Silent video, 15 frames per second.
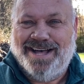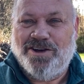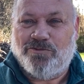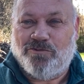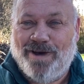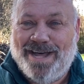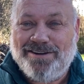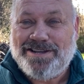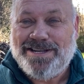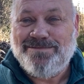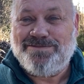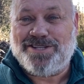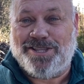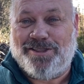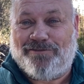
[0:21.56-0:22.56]
Welcome
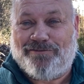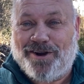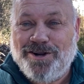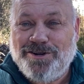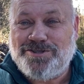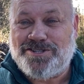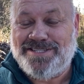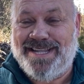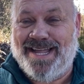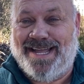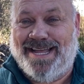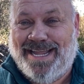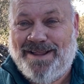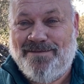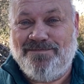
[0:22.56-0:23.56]
to the first
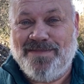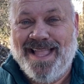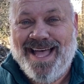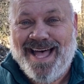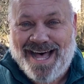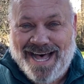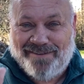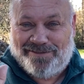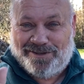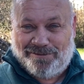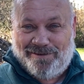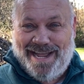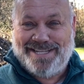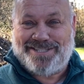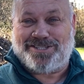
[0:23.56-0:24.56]
day of the
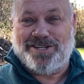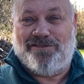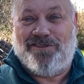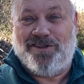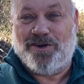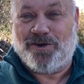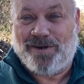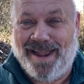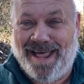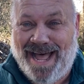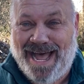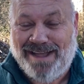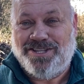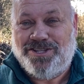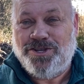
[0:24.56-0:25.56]
rest of your life.